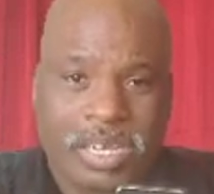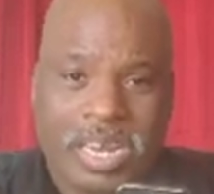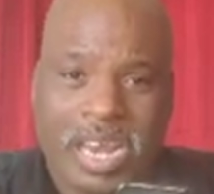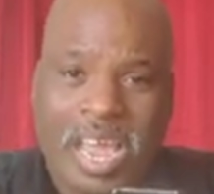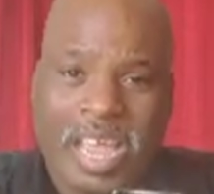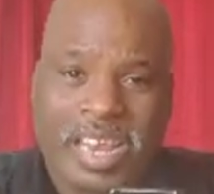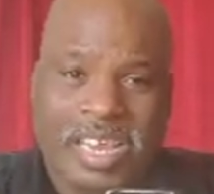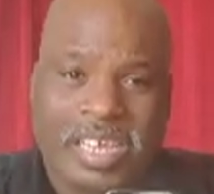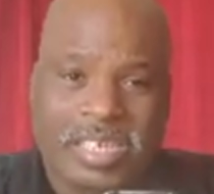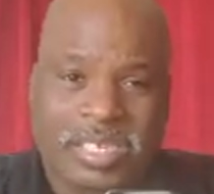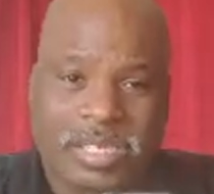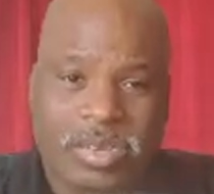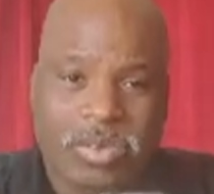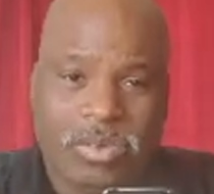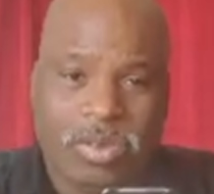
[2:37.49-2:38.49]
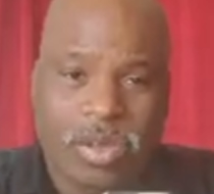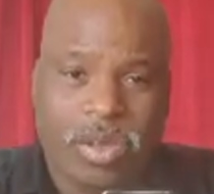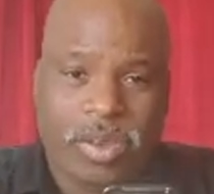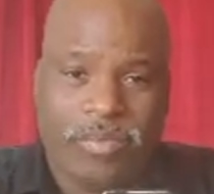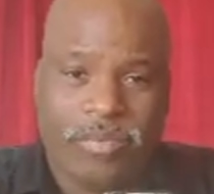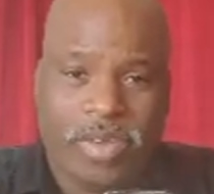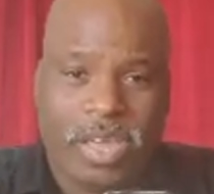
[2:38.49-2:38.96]
Just like this, do
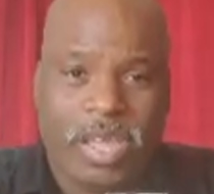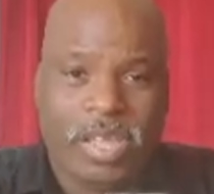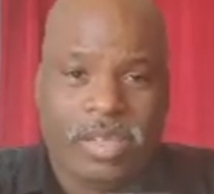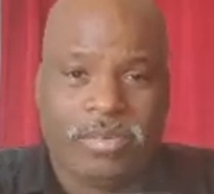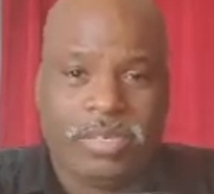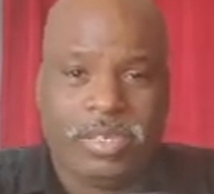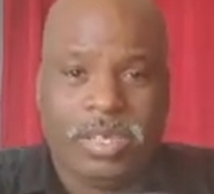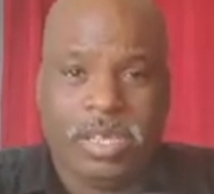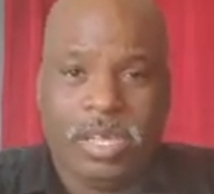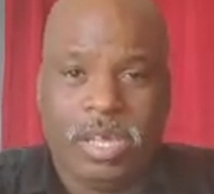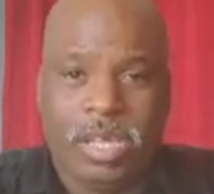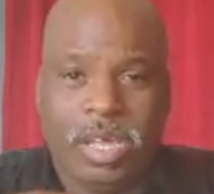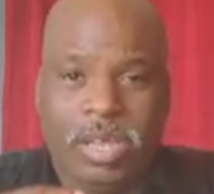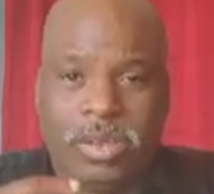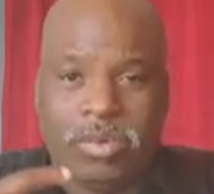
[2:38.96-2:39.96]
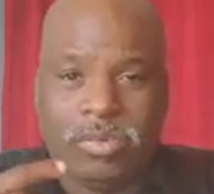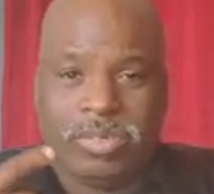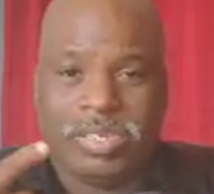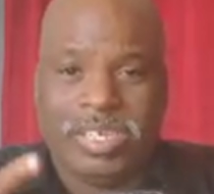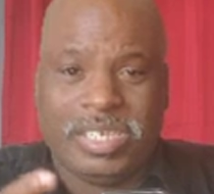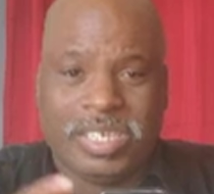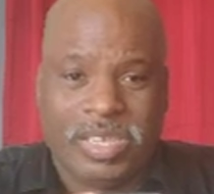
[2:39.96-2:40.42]
30 frames and
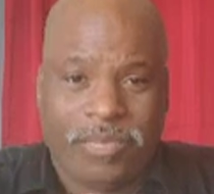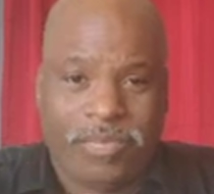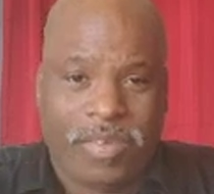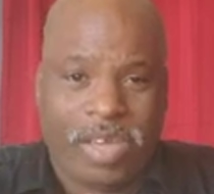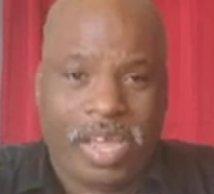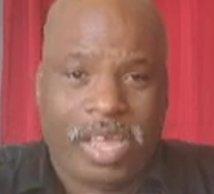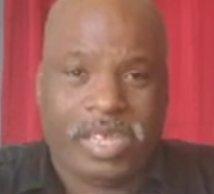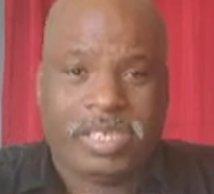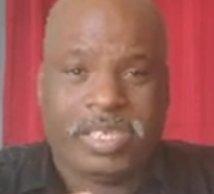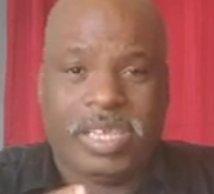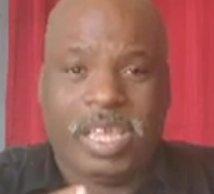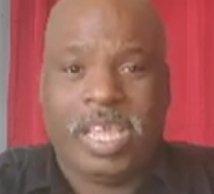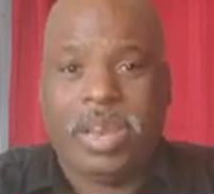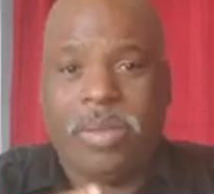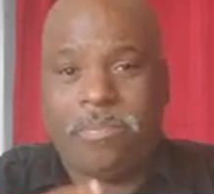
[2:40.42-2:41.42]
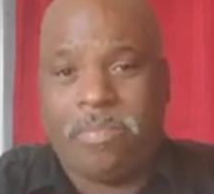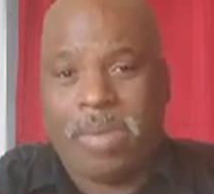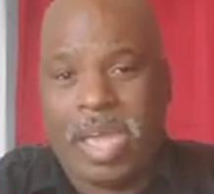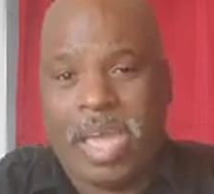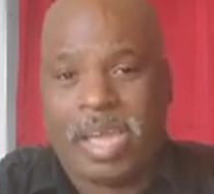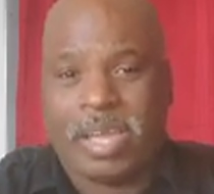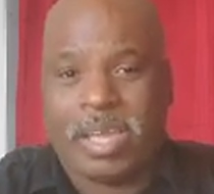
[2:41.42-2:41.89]
do 60 frames in the
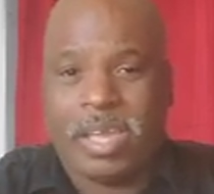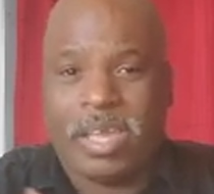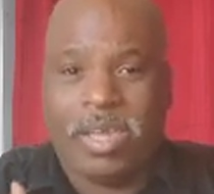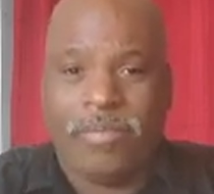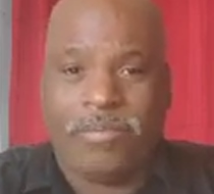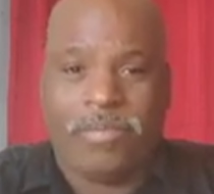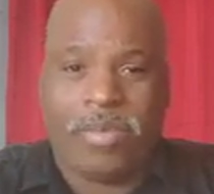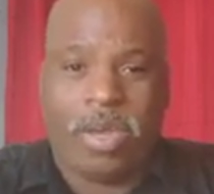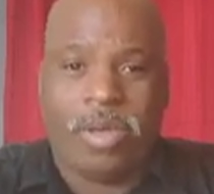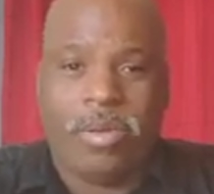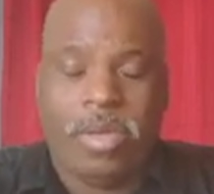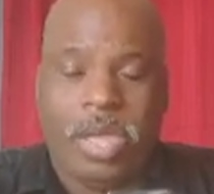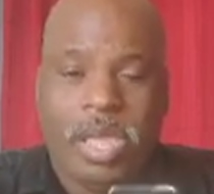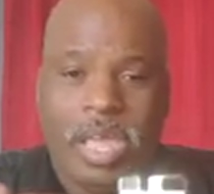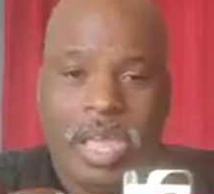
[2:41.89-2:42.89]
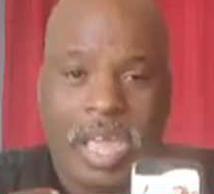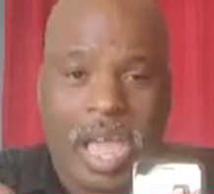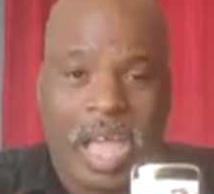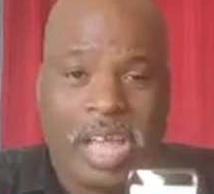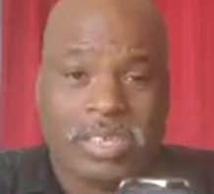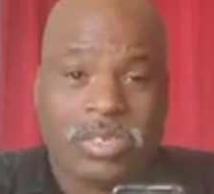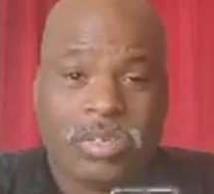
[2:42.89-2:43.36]
back and front.
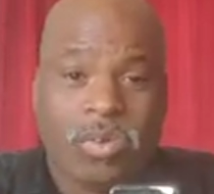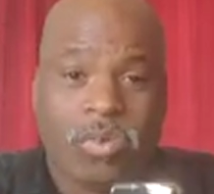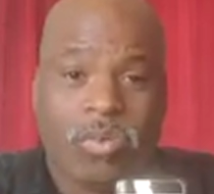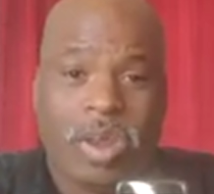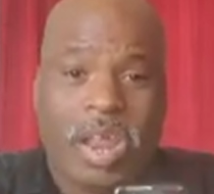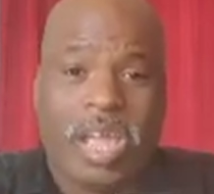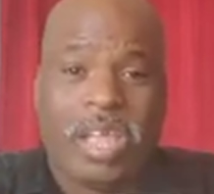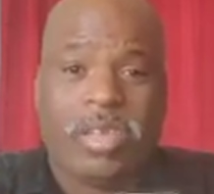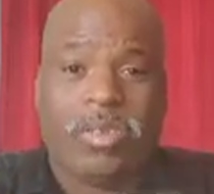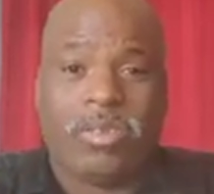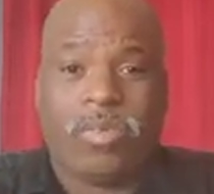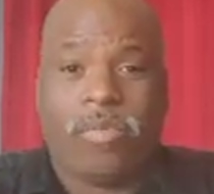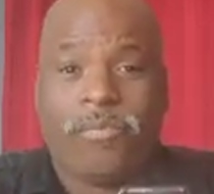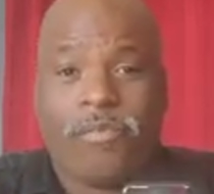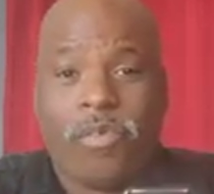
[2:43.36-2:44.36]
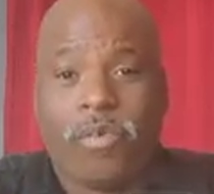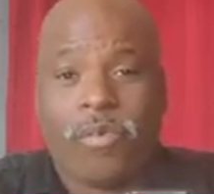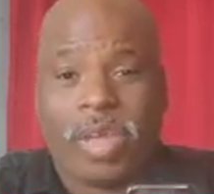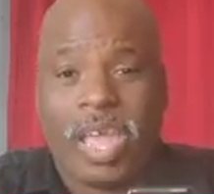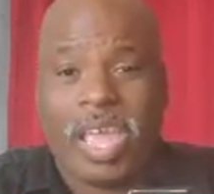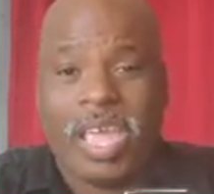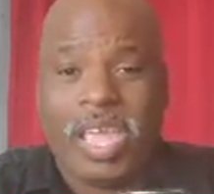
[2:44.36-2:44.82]
And also allow you to do
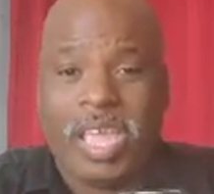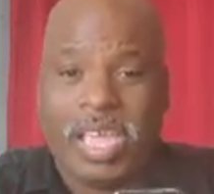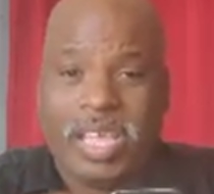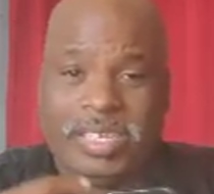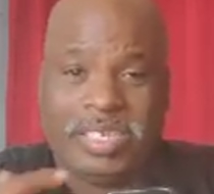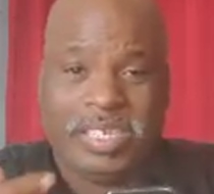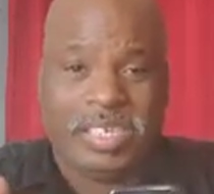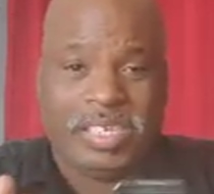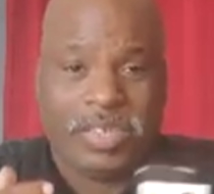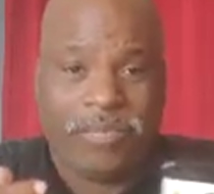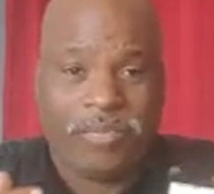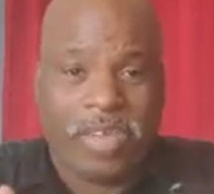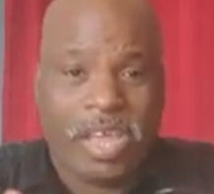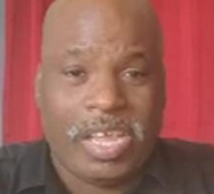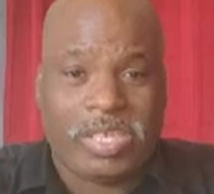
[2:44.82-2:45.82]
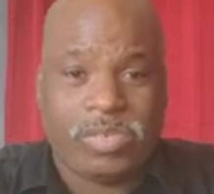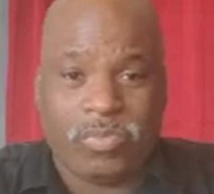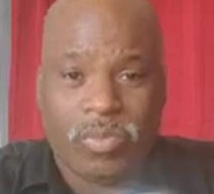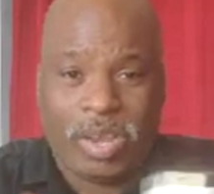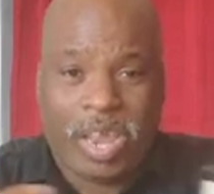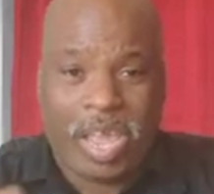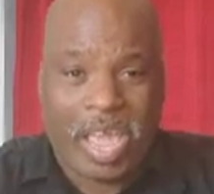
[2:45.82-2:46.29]
4K and 60
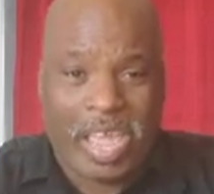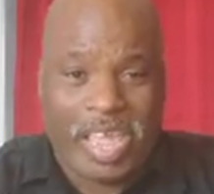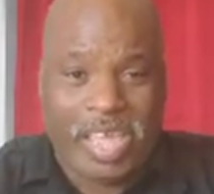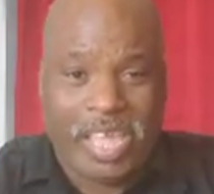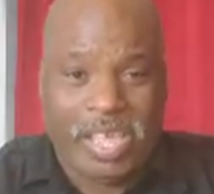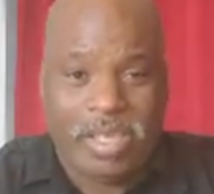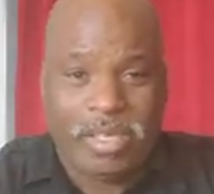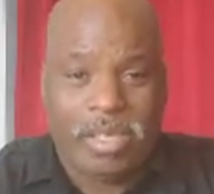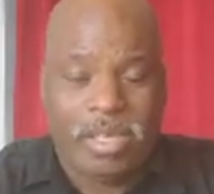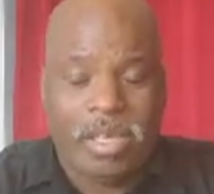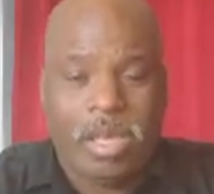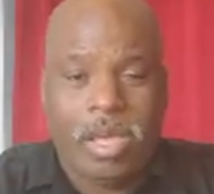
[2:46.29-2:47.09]
frames with the 8.